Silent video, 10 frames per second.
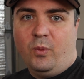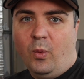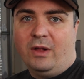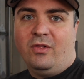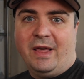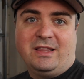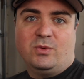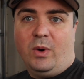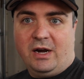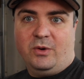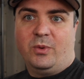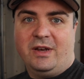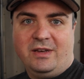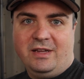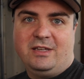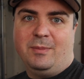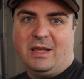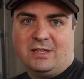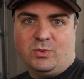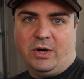what lengths wire we're going to need to
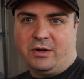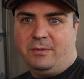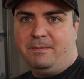make this work.